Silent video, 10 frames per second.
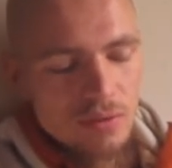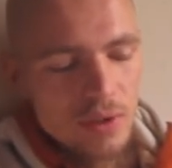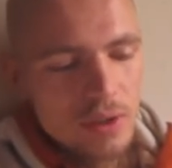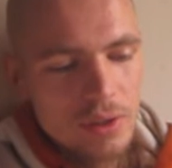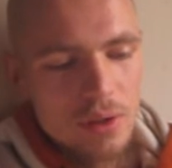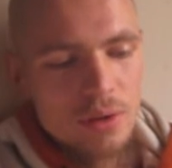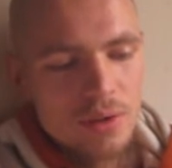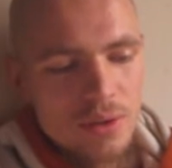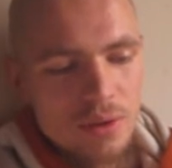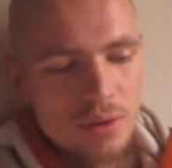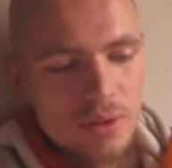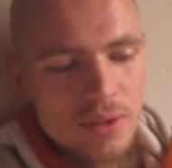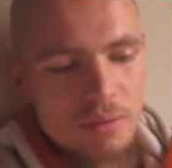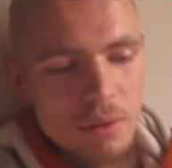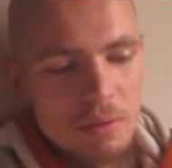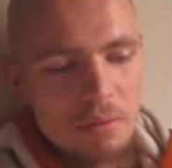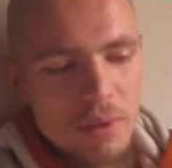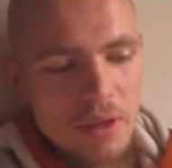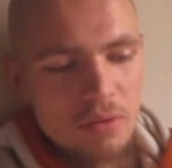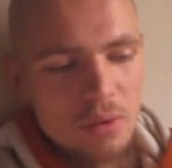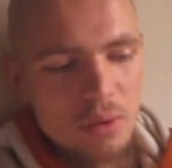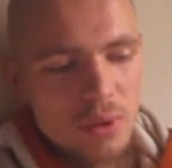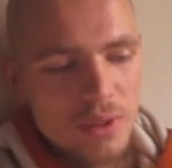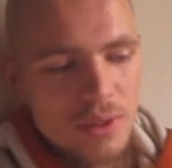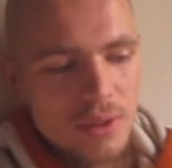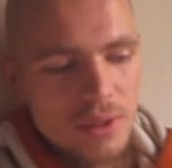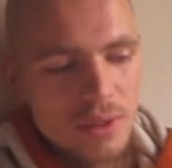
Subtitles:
Very long stories and maybe painful ones.